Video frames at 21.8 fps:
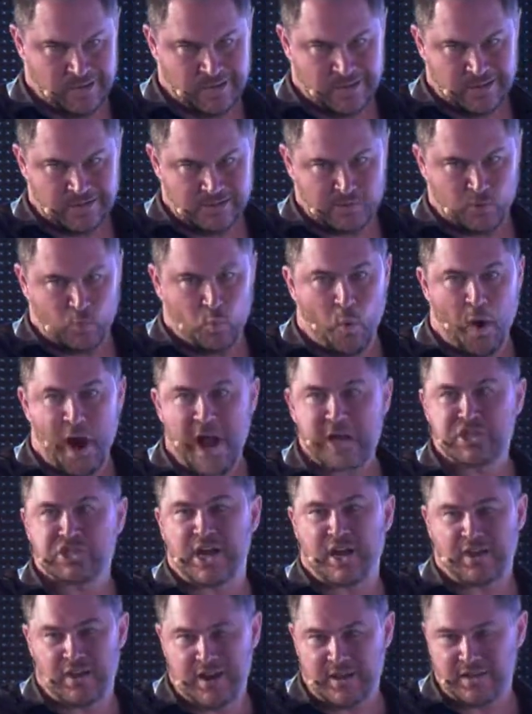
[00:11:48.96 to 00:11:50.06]
So watch
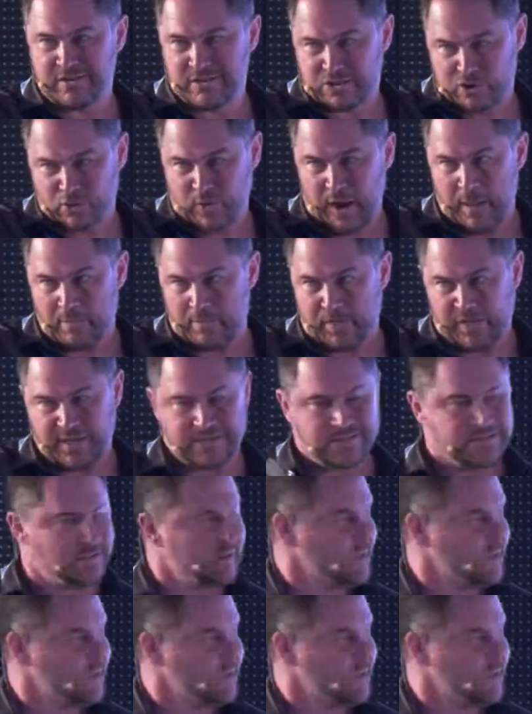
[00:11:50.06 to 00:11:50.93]
out how you describe things.